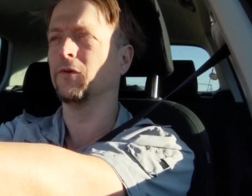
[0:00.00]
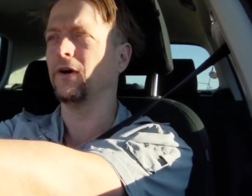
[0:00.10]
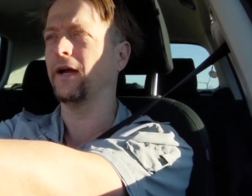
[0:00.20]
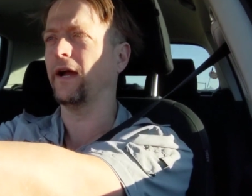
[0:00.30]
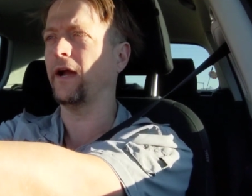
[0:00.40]

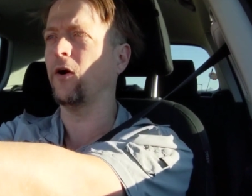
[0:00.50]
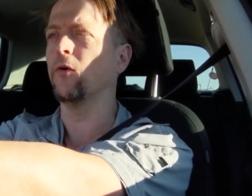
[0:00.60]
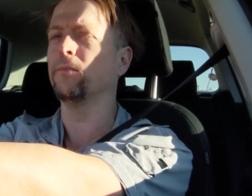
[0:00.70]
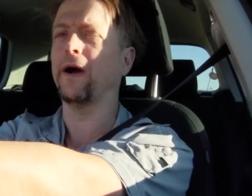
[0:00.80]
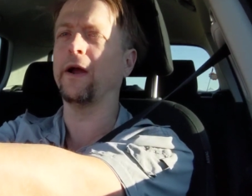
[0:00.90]
Well,
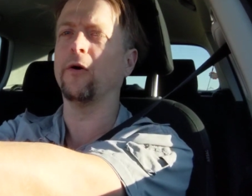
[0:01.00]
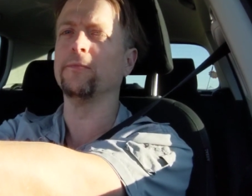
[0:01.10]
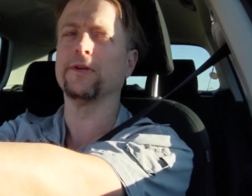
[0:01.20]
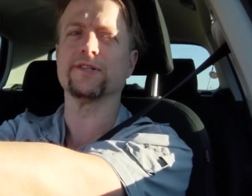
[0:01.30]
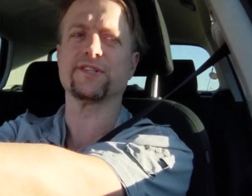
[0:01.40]
I
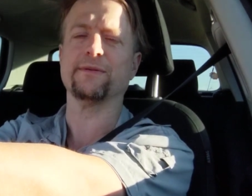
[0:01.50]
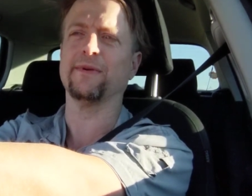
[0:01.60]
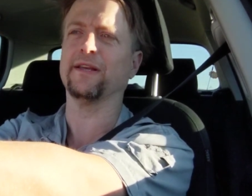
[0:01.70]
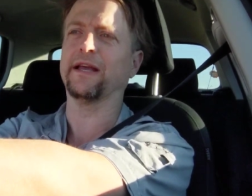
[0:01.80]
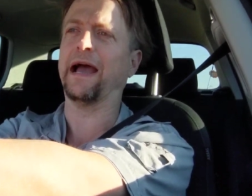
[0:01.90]
hope you can see
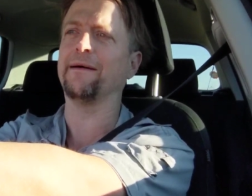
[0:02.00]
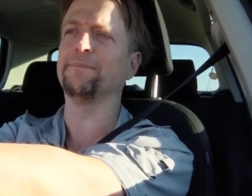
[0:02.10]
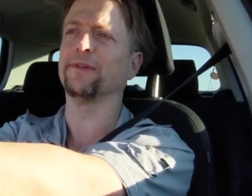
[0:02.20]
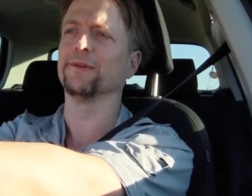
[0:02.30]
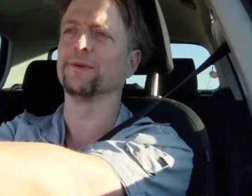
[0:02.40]
me
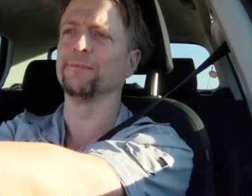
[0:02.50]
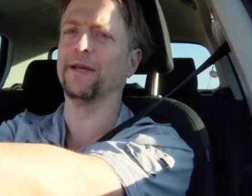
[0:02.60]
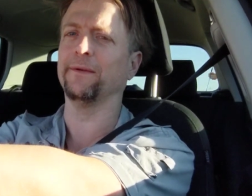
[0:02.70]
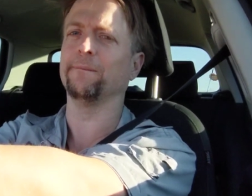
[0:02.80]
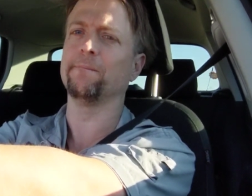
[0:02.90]
happy a little
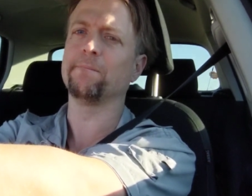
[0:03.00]
bit.